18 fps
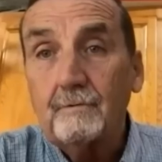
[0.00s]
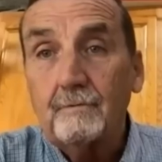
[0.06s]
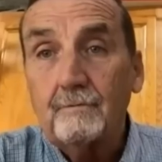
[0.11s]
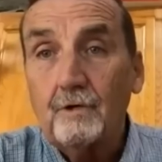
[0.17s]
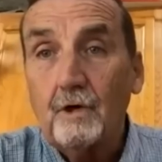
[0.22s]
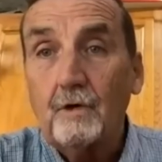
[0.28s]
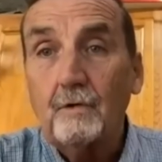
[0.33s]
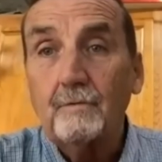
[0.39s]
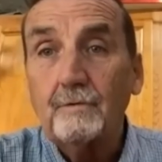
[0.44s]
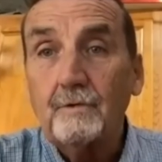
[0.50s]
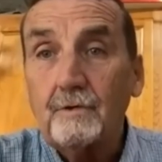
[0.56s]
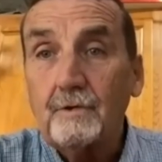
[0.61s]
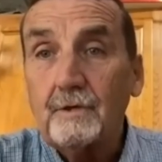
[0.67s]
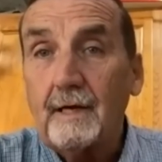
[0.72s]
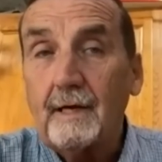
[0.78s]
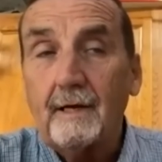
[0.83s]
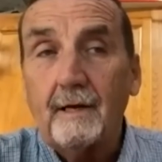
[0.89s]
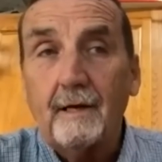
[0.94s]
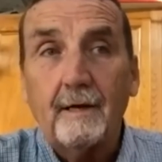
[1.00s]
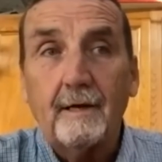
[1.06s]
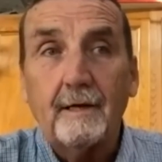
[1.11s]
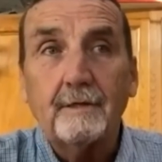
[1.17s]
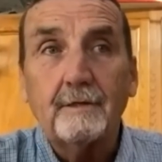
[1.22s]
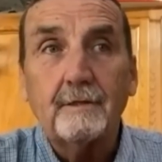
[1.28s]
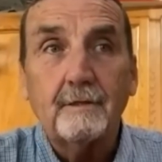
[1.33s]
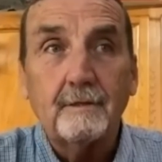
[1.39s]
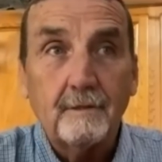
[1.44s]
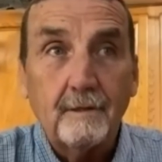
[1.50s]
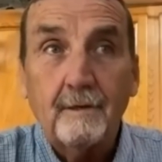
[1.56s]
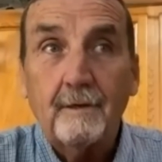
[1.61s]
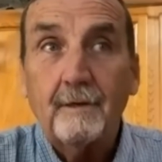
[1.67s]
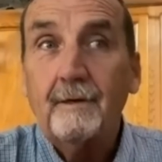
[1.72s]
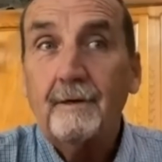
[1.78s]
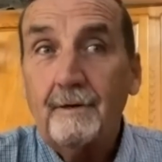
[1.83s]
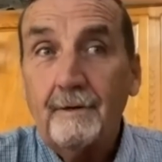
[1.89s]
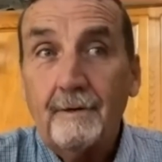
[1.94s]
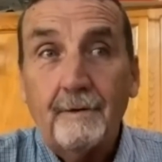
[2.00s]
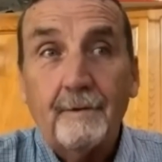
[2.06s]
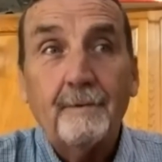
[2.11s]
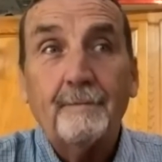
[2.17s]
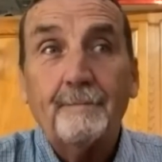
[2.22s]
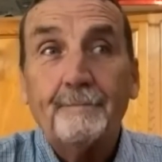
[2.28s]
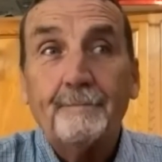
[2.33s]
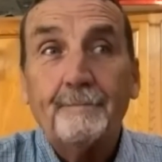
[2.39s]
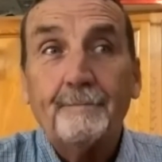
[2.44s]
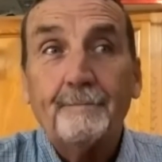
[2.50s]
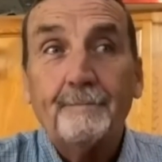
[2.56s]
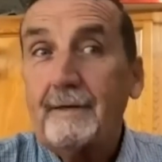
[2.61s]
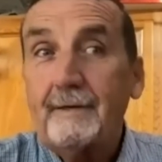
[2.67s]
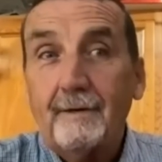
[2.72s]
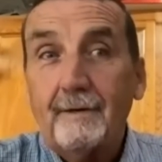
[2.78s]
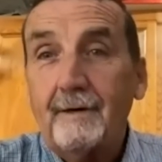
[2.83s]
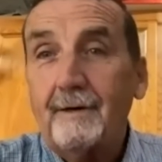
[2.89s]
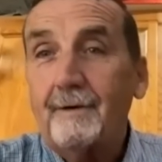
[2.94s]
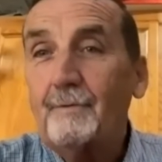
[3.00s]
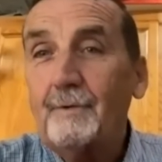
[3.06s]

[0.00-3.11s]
drones or satellites and uh,